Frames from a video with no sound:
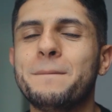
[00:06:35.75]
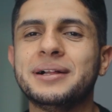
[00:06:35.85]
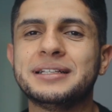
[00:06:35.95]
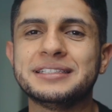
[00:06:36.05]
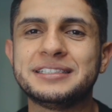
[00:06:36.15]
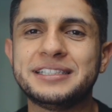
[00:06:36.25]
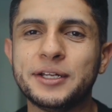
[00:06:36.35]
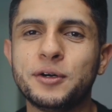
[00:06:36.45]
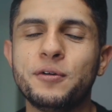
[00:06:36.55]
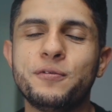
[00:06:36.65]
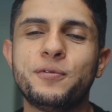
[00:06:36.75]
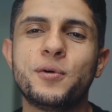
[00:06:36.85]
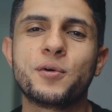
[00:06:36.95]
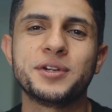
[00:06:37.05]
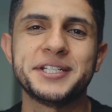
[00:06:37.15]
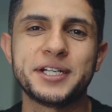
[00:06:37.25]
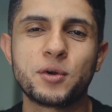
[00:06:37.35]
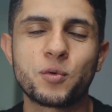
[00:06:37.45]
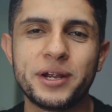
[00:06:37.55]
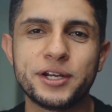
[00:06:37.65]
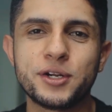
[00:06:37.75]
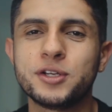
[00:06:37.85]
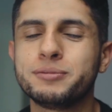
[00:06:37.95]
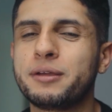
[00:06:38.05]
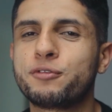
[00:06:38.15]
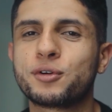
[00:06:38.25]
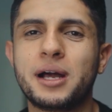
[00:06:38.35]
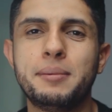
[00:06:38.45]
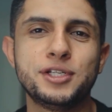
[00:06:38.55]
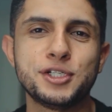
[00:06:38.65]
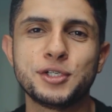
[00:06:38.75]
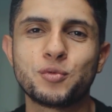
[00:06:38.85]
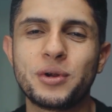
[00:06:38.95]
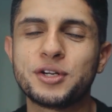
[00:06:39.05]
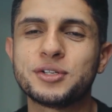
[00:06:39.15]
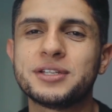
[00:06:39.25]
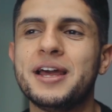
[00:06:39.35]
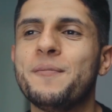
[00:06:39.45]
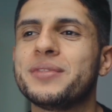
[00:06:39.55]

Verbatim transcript: but still for general renders maybe for competition renders